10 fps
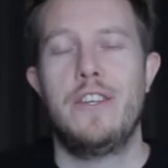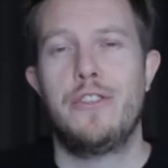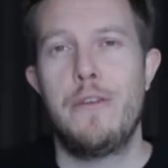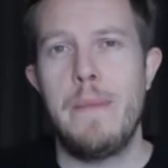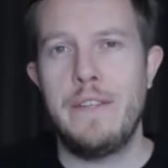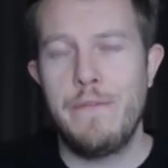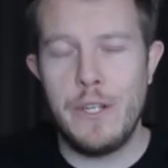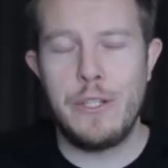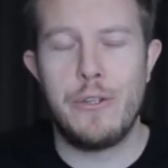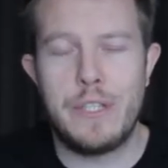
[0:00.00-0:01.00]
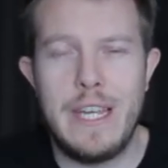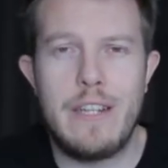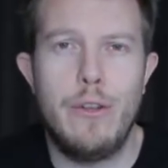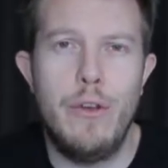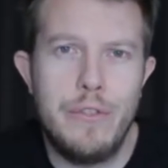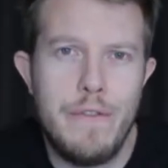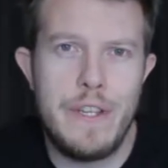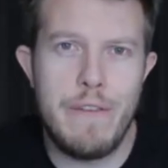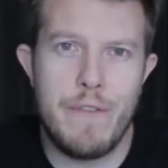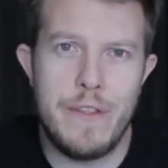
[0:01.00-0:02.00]
So the metaverse looks like lots of
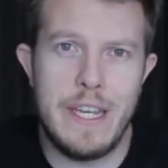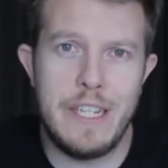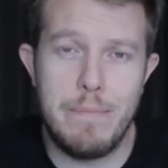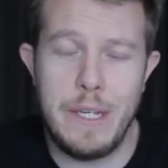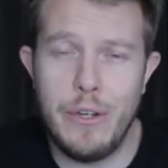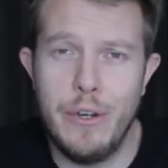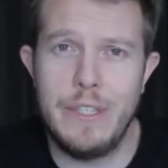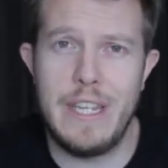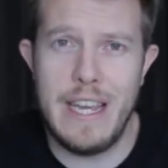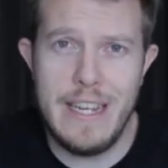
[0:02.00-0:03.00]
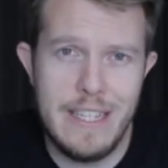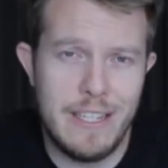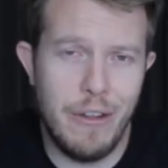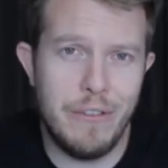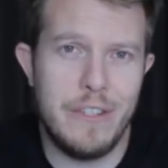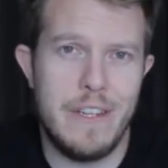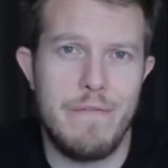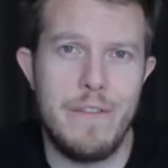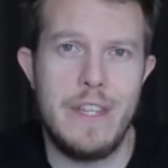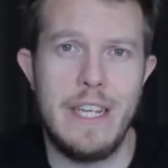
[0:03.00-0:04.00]
different things because it is lots of
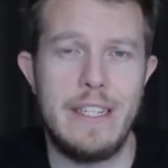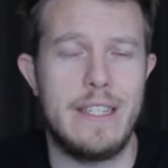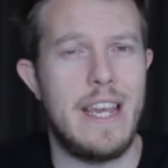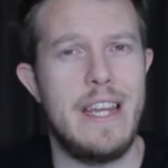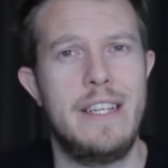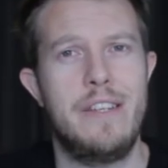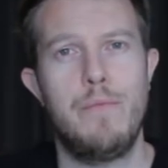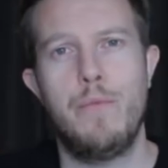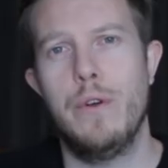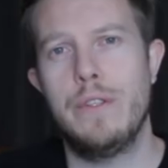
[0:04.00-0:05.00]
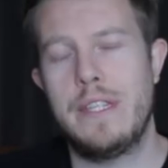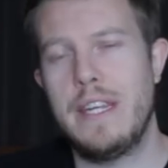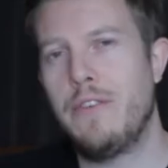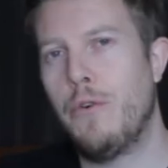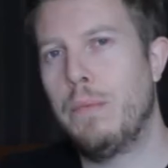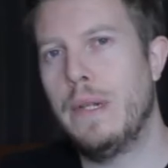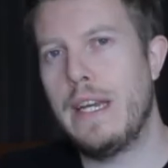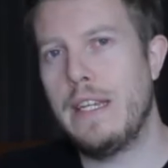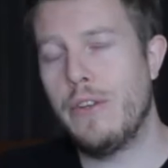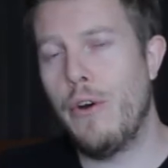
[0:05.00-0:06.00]
different things. It isn't one single
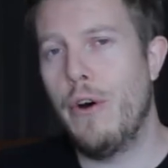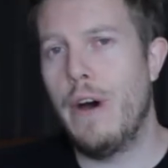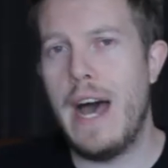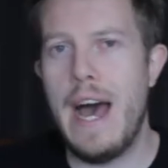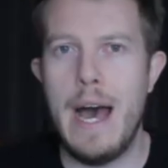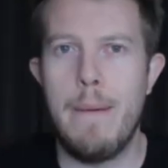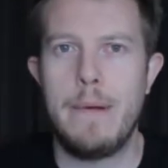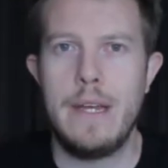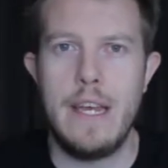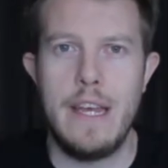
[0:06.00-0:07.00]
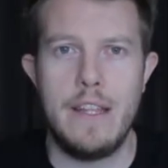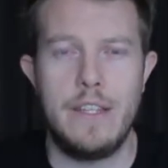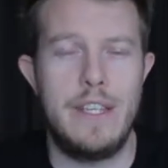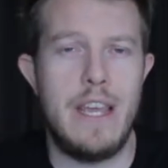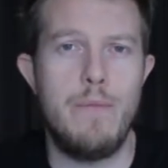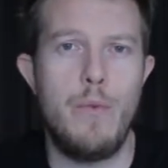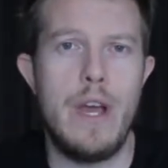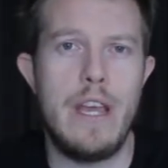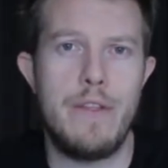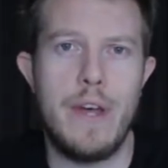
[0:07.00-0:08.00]
place or app. The same way